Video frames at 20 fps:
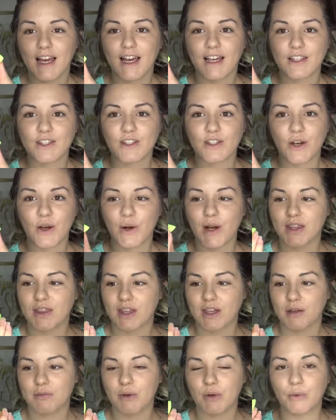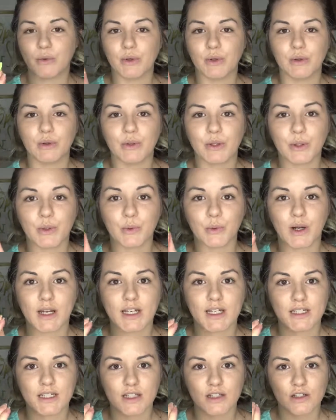and so I think it'd be really
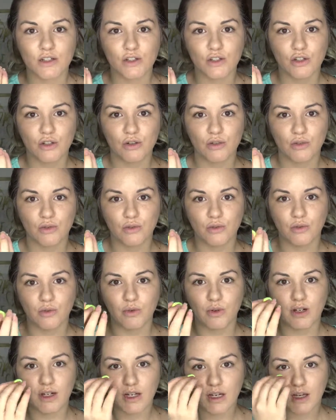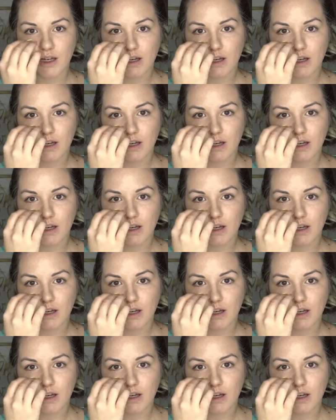great to